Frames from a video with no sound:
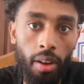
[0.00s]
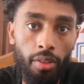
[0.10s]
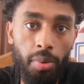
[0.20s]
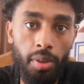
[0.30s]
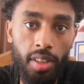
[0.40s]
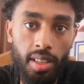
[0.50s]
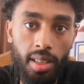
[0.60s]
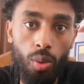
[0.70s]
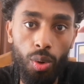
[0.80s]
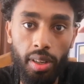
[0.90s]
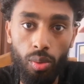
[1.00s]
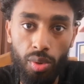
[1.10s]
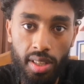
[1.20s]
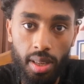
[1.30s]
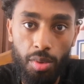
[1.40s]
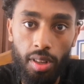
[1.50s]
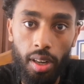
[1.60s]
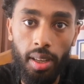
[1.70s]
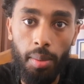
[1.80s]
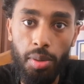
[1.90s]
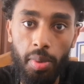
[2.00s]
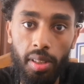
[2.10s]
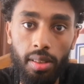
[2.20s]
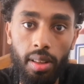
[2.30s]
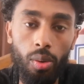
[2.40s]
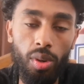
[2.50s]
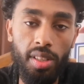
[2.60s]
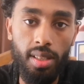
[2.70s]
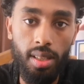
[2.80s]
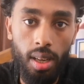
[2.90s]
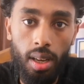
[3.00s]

I've previously worked with some startups, but there was